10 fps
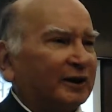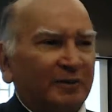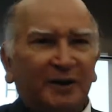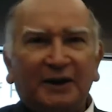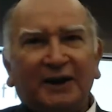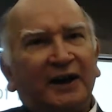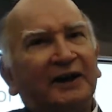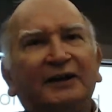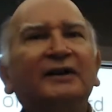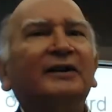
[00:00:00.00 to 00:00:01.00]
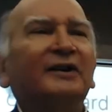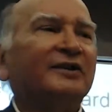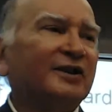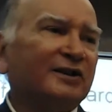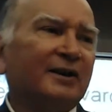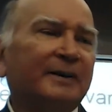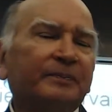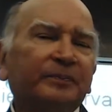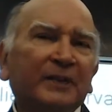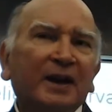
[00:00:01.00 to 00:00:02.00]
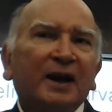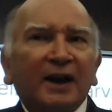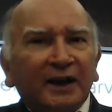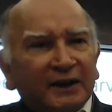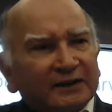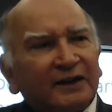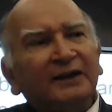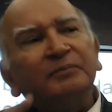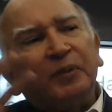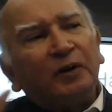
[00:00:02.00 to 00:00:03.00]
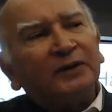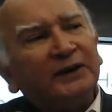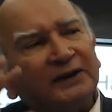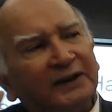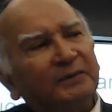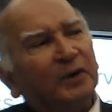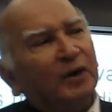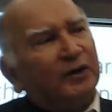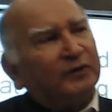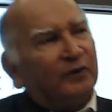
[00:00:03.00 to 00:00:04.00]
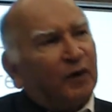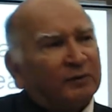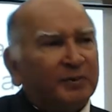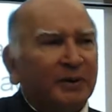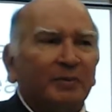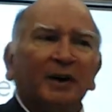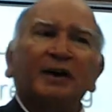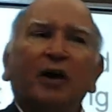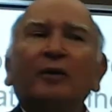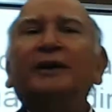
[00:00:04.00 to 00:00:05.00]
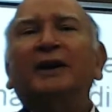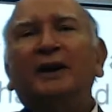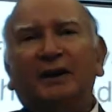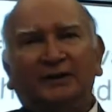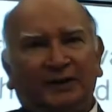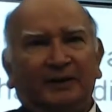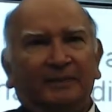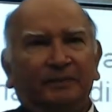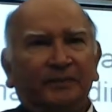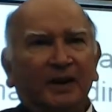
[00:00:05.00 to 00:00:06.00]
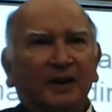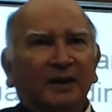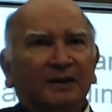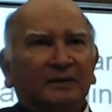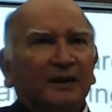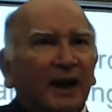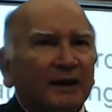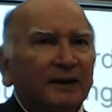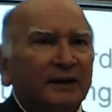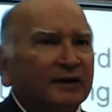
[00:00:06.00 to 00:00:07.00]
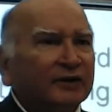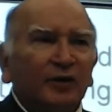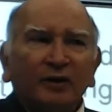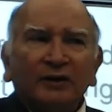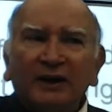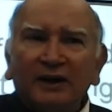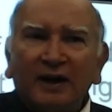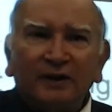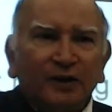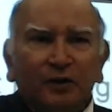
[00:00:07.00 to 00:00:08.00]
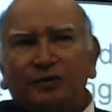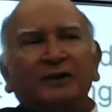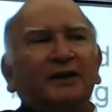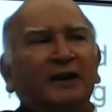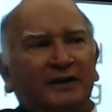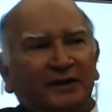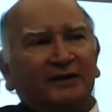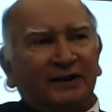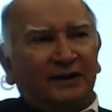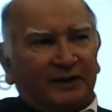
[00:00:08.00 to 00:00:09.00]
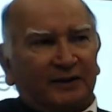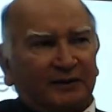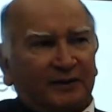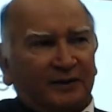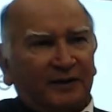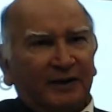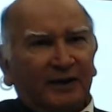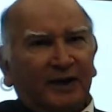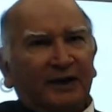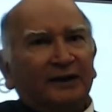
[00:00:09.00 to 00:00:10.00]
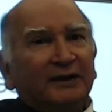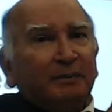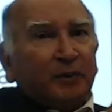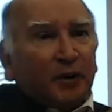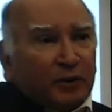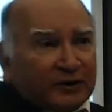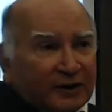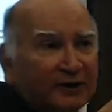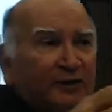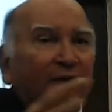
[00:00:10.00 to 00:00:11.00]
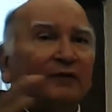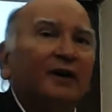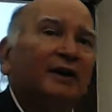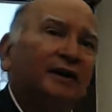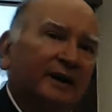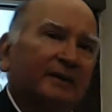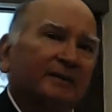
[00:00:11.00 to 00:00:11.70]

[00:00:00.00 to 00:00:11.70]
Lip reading: the main characters, etc. It's an important thing, because what people are now realizing, that it is not the conclusion that is there. It is the process of learning.